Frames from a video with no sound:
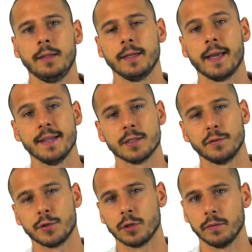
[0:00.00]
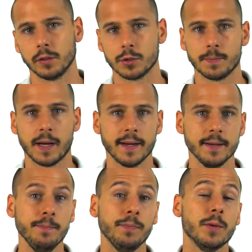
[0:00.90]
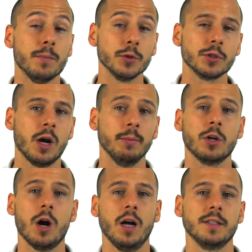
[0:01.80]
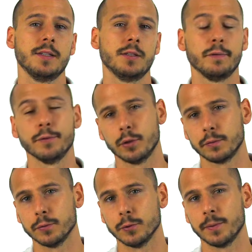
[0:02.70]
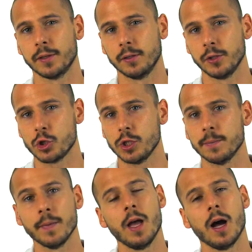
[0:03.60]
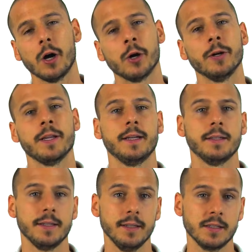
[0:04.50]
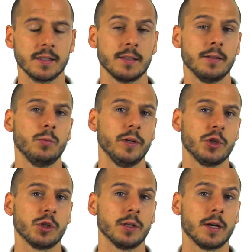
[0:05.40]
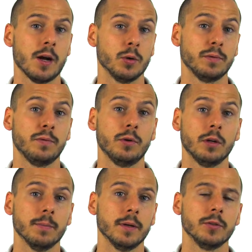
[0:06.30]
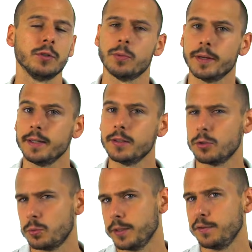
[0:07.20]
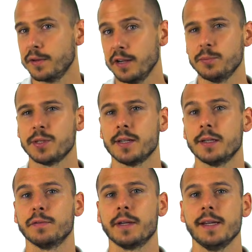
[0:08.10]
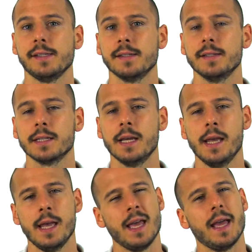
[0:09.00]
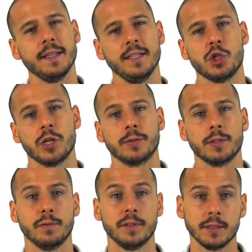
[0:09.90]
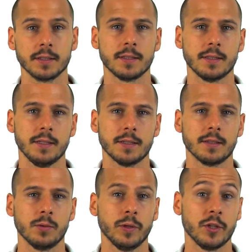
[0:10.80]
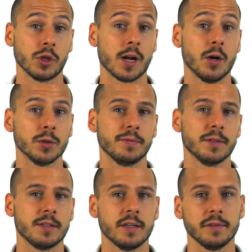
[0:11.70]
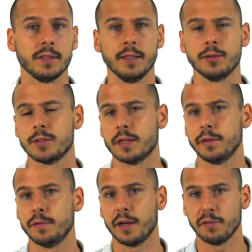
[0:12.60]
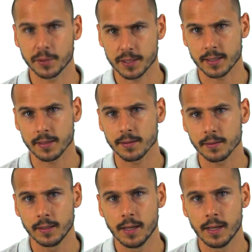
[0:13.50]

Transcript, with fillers: In case of the cervical spine, the most common causes of nerve root pathology are herniated discs, which account for about 20 to 25% of cases, and degenerative disc disease, which accounts for 70 to 75%